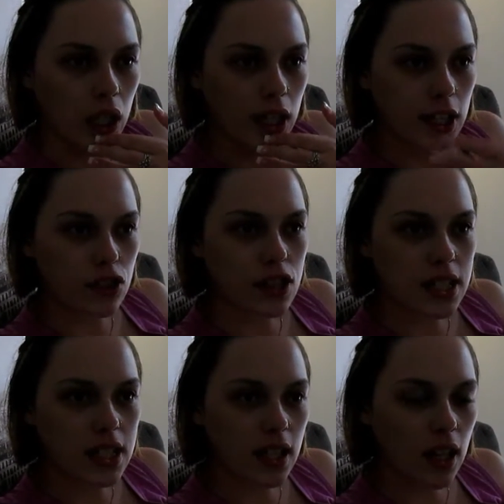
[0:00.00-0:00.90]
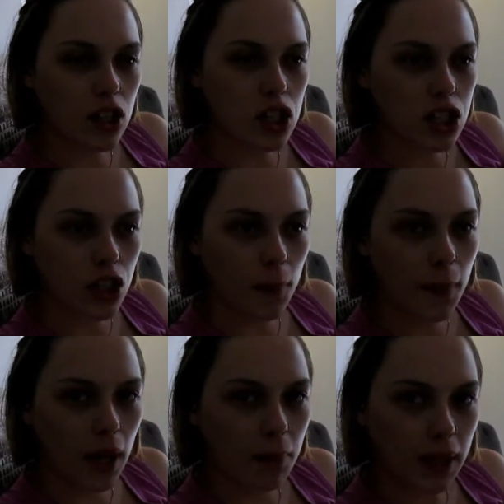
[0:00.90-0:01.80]
interesting. I could just, you know,
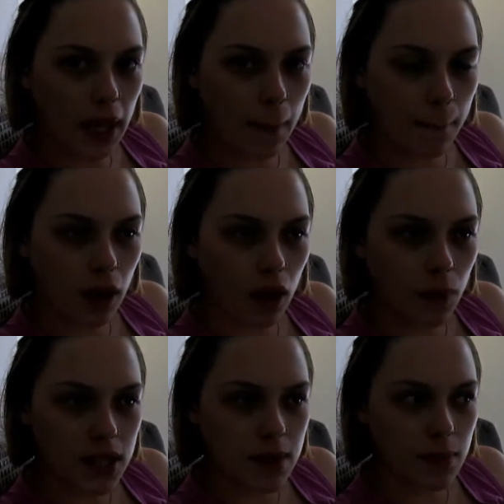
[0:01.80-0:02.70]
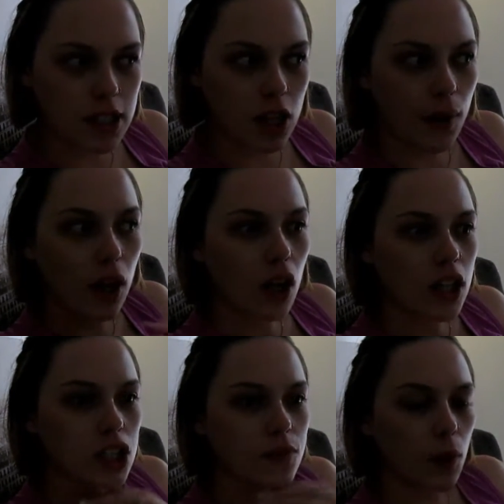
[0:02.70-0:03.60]
pick up the camera when something's going on and
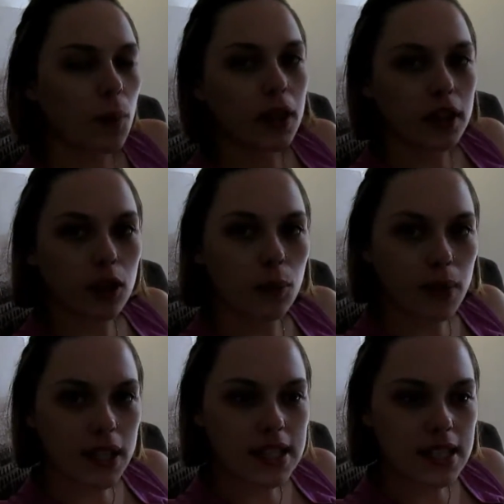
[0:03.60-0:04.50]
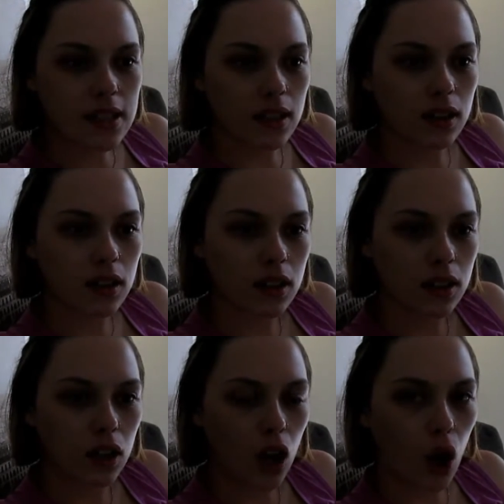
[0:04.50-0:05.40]
just film a little bits
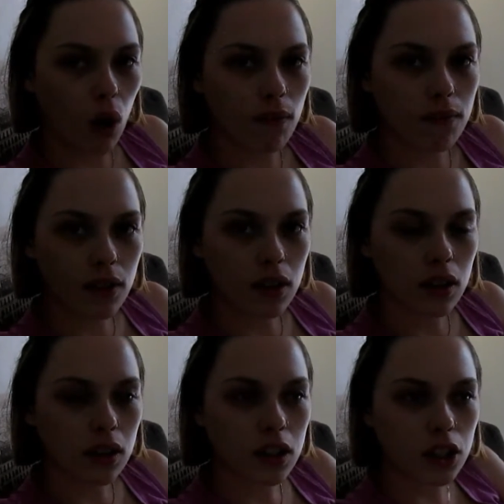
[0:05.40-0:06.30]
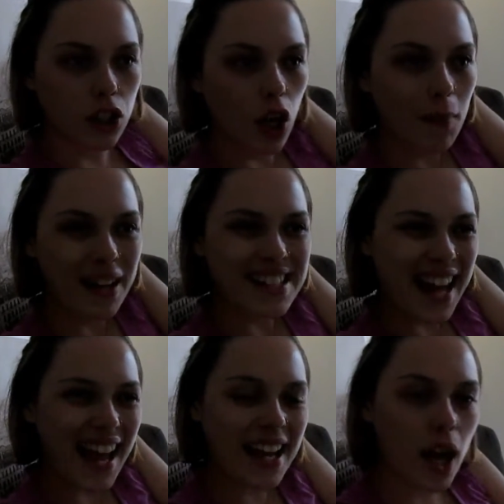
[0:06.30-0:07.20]
of, you know, my
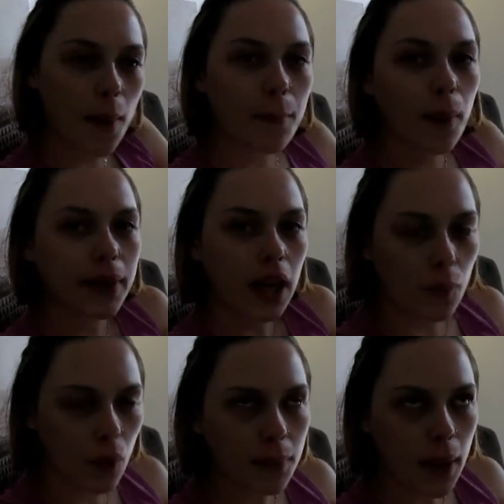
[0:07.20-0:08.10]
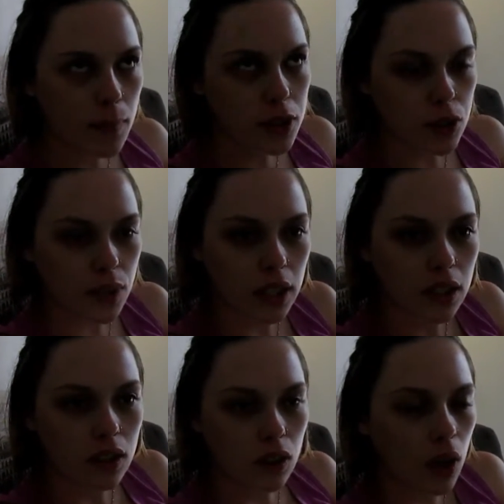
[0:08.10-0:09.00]
day. I won't be able to do it,
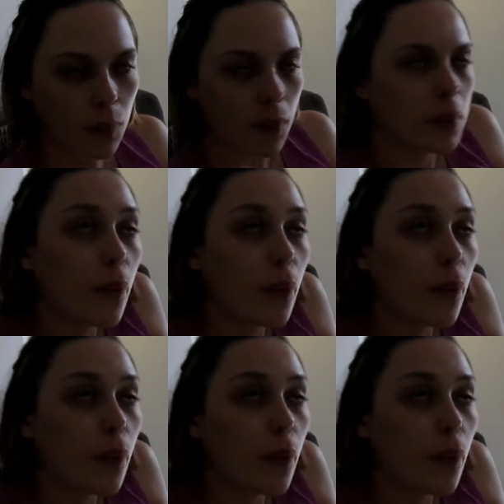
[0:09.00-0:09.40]
well, I probably